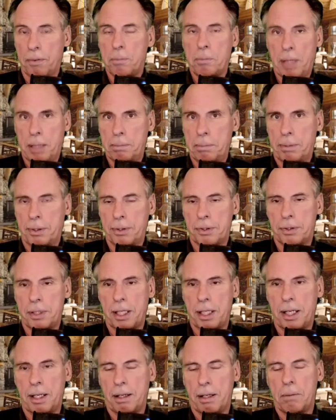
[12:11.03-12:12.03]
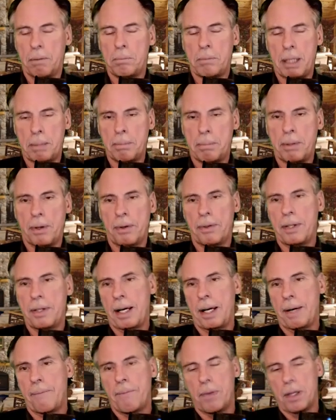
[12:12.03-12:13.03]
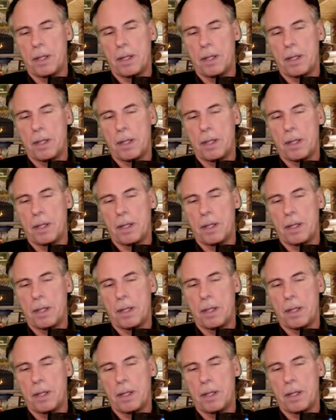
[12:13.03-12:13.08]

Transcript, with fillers: my birthday, my birthday,